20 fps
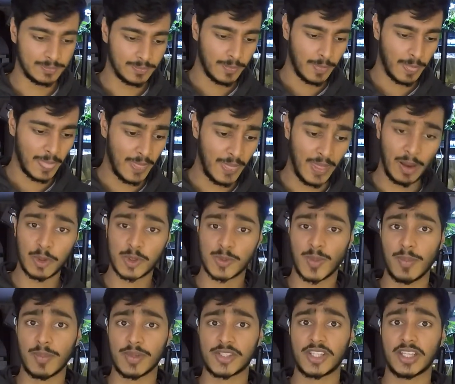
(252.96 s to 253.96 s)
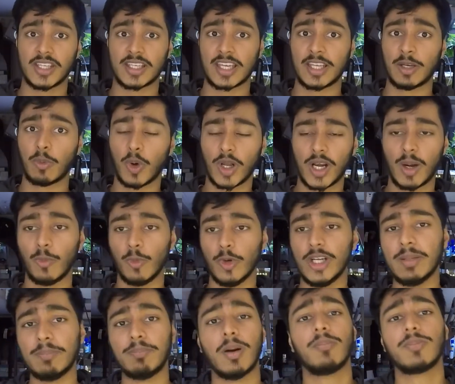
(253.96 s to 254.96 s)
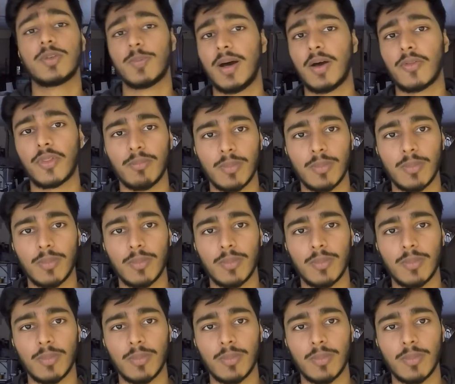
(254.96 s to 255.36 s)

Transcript: And that was my mistake. And what I'm really bummed about